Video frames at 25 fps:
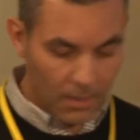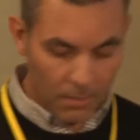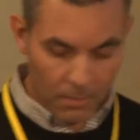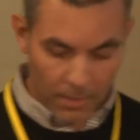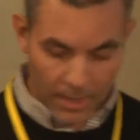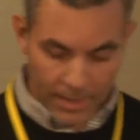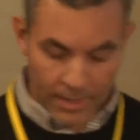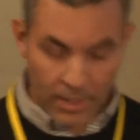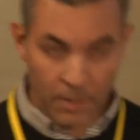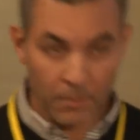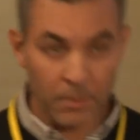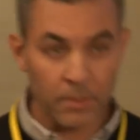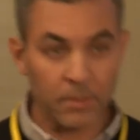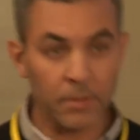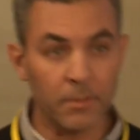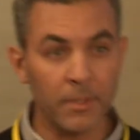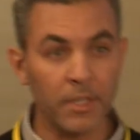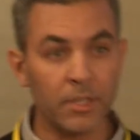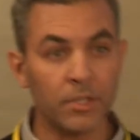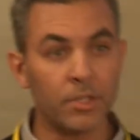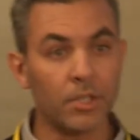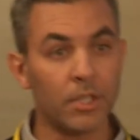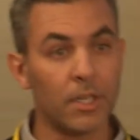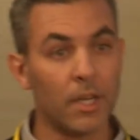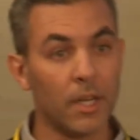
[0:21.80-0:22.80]
My name is
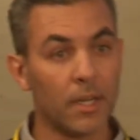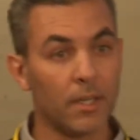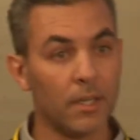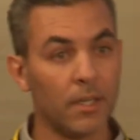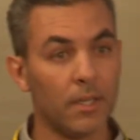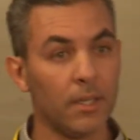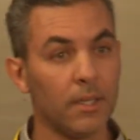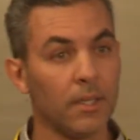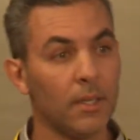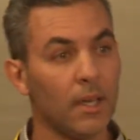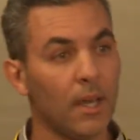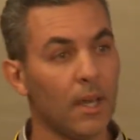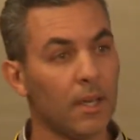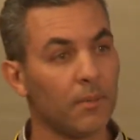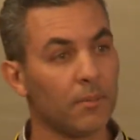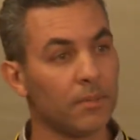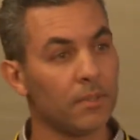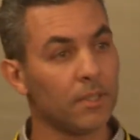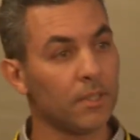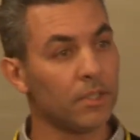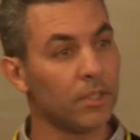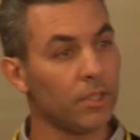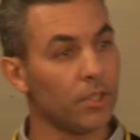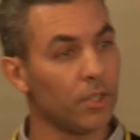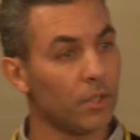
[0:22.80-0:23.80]
Amin Shigani. I'm
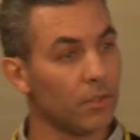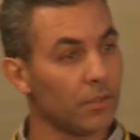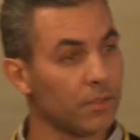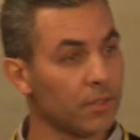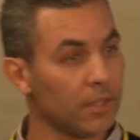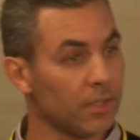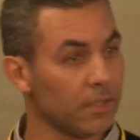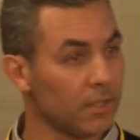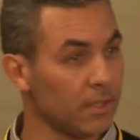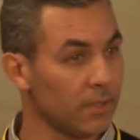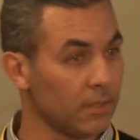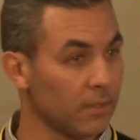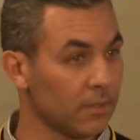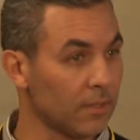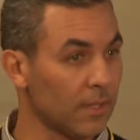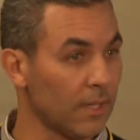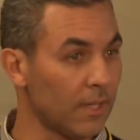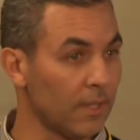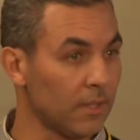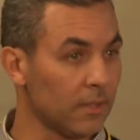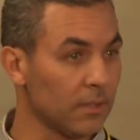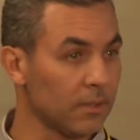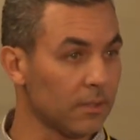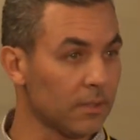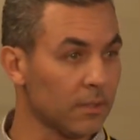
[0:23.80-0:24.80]
Cto of Sentient
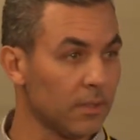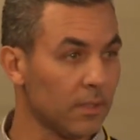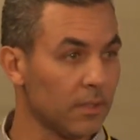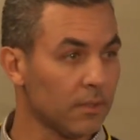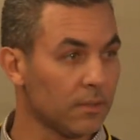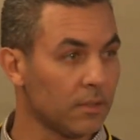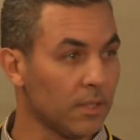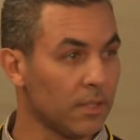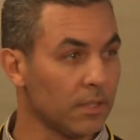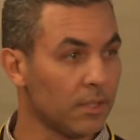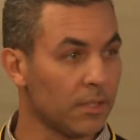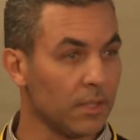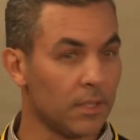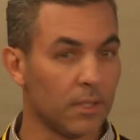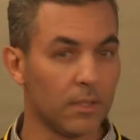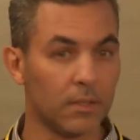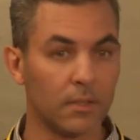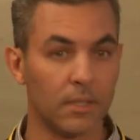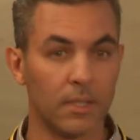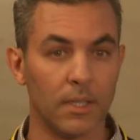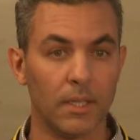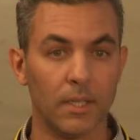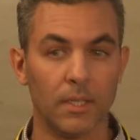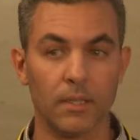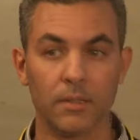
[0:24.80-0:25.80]
Science.
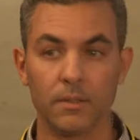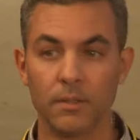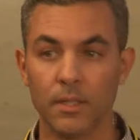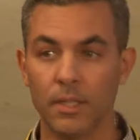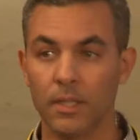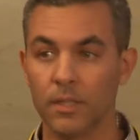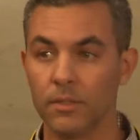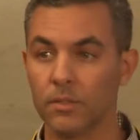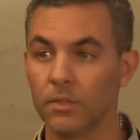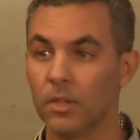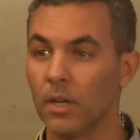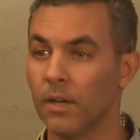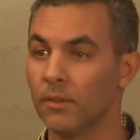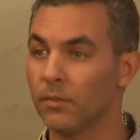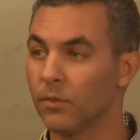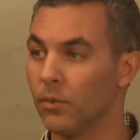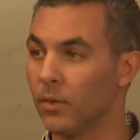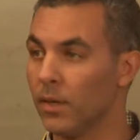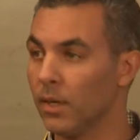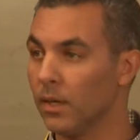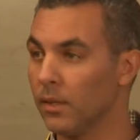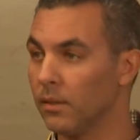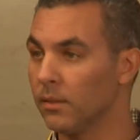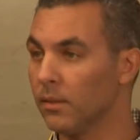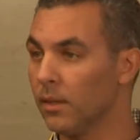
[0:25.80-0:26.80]
Sentient is a
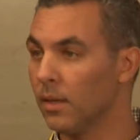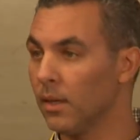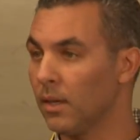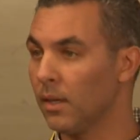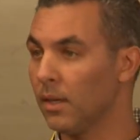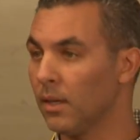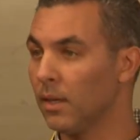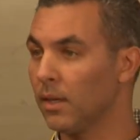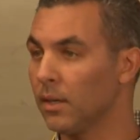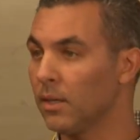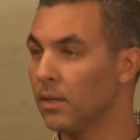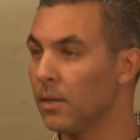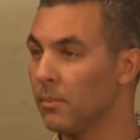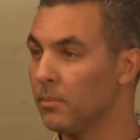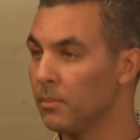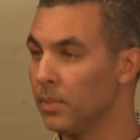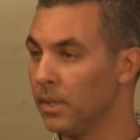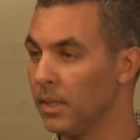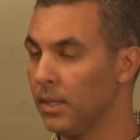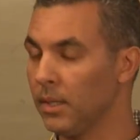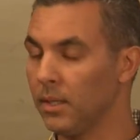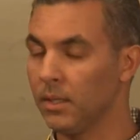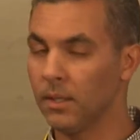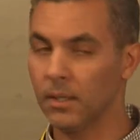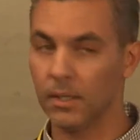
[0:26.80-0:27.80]
software
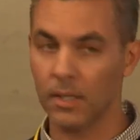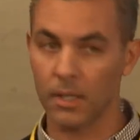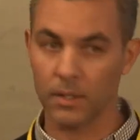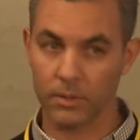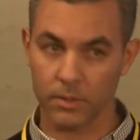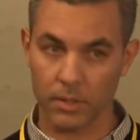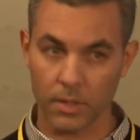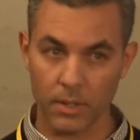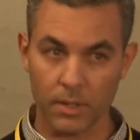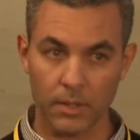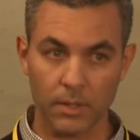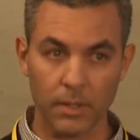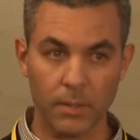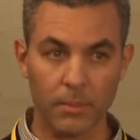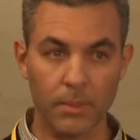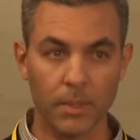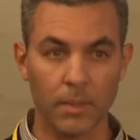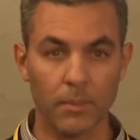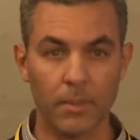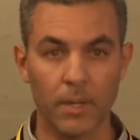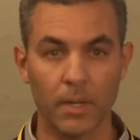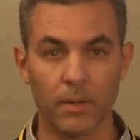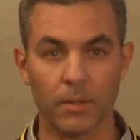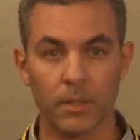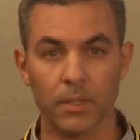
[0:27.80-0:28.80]
company, and I'll talk a little bit
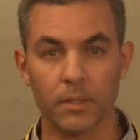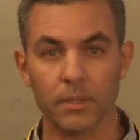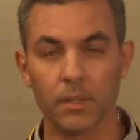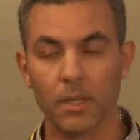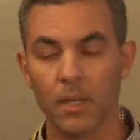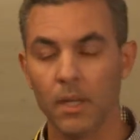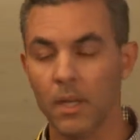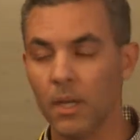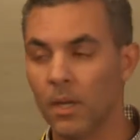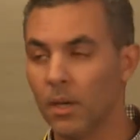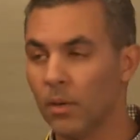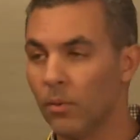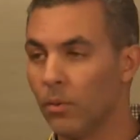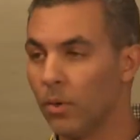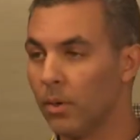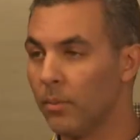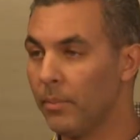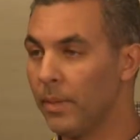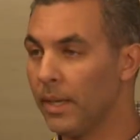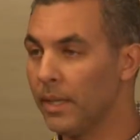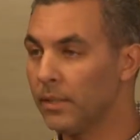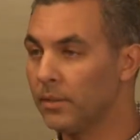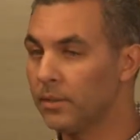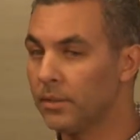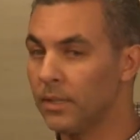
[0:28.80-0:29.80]
about it. We're
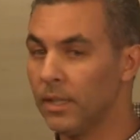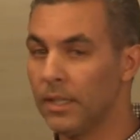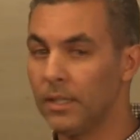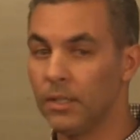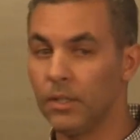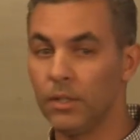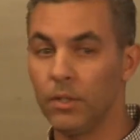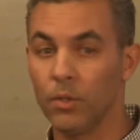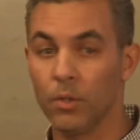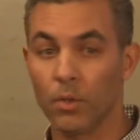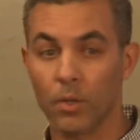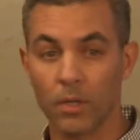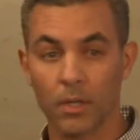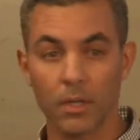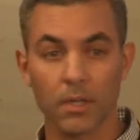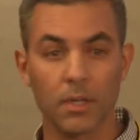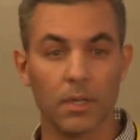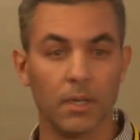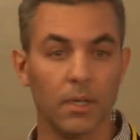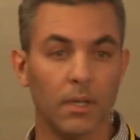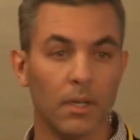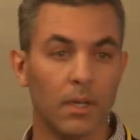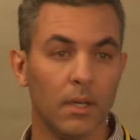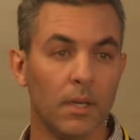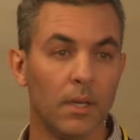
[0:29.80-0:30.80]
based in New York,
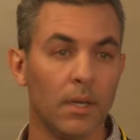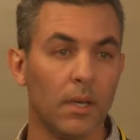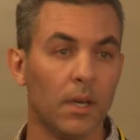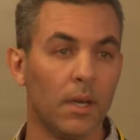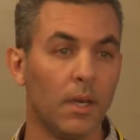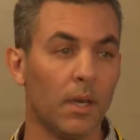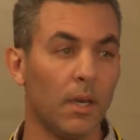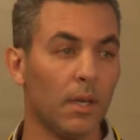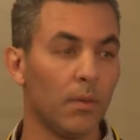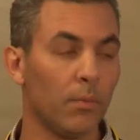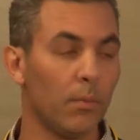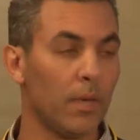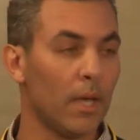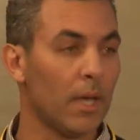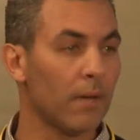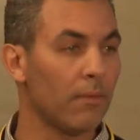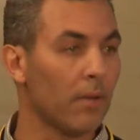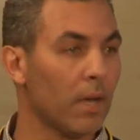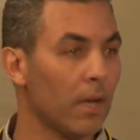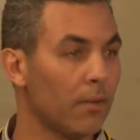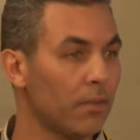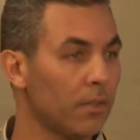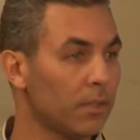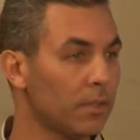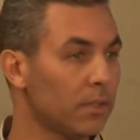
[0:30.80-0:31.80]
and we have
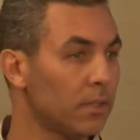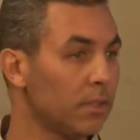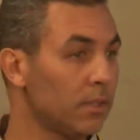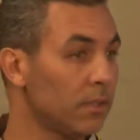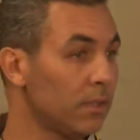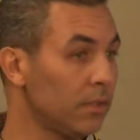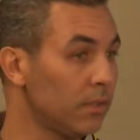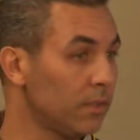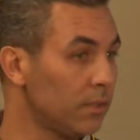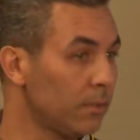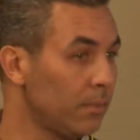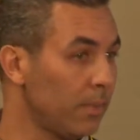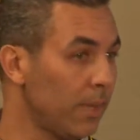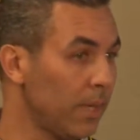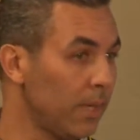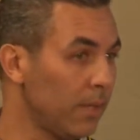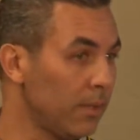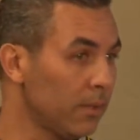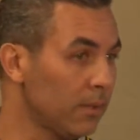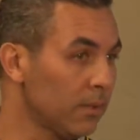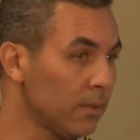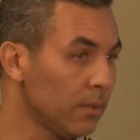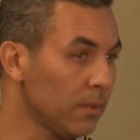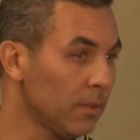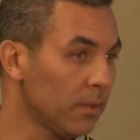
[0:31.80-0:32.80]
offices in
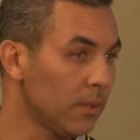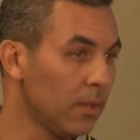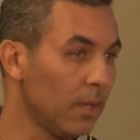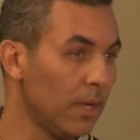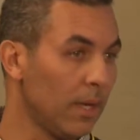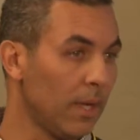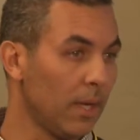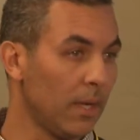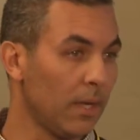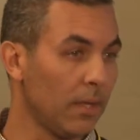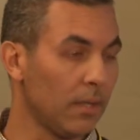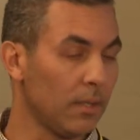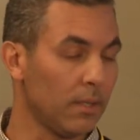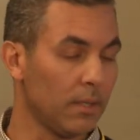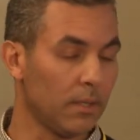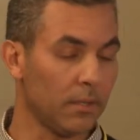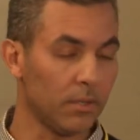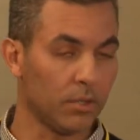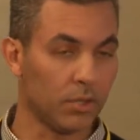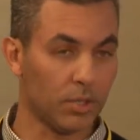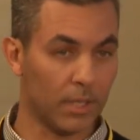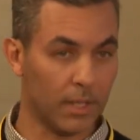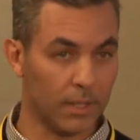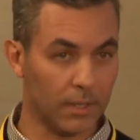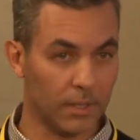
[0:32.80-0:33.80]
Spain and in
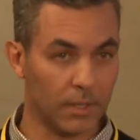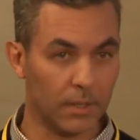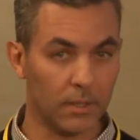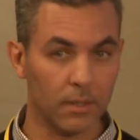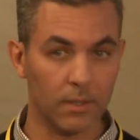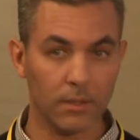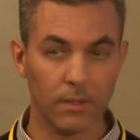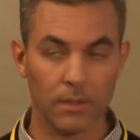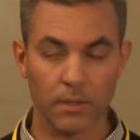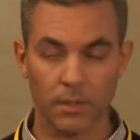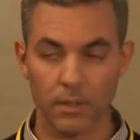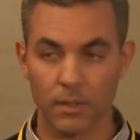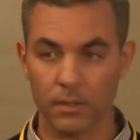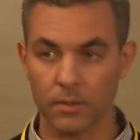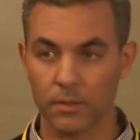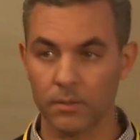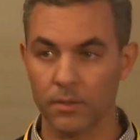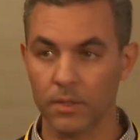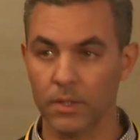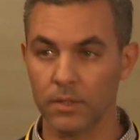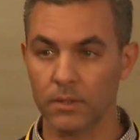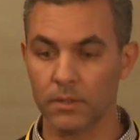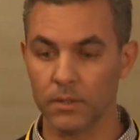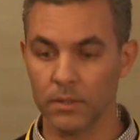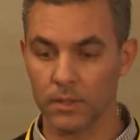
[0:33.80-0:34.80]
China as of
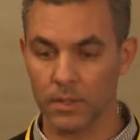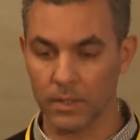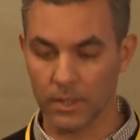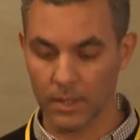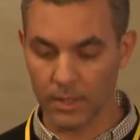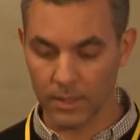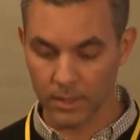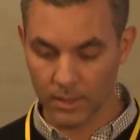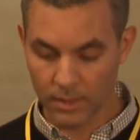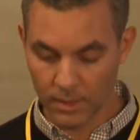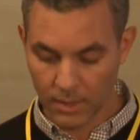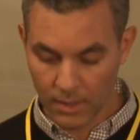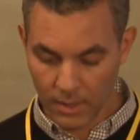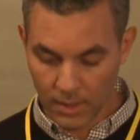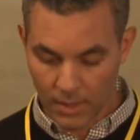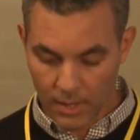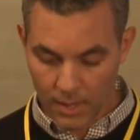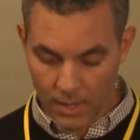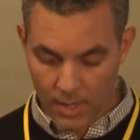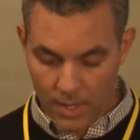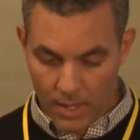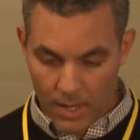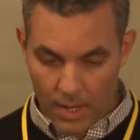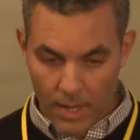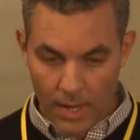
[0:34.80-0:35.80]
recently.
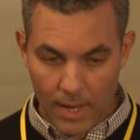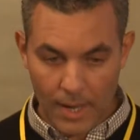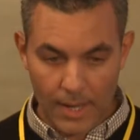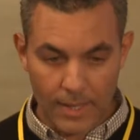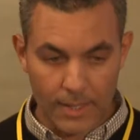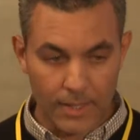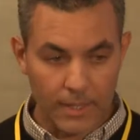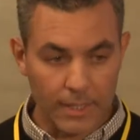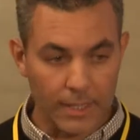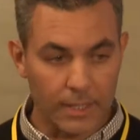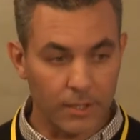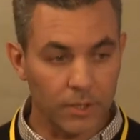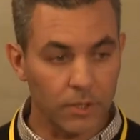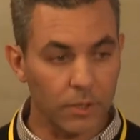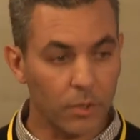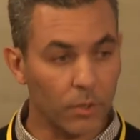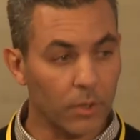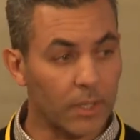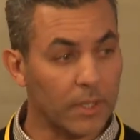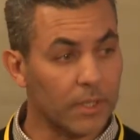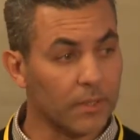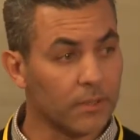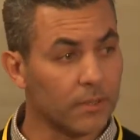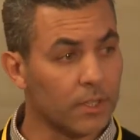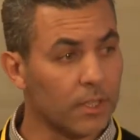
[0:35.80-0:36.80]
I lead an
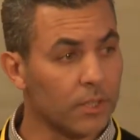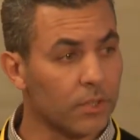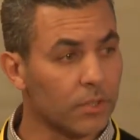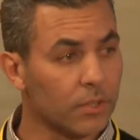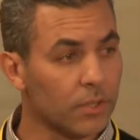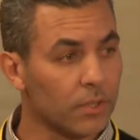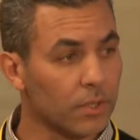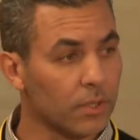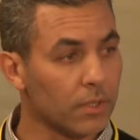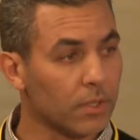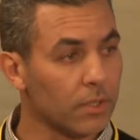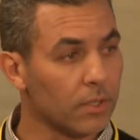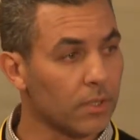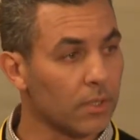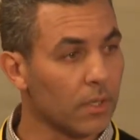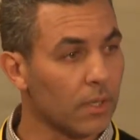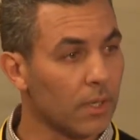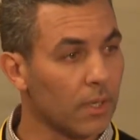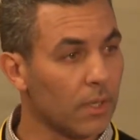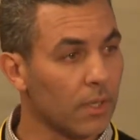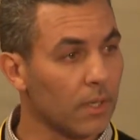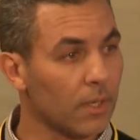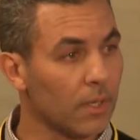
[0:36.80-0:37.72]
organization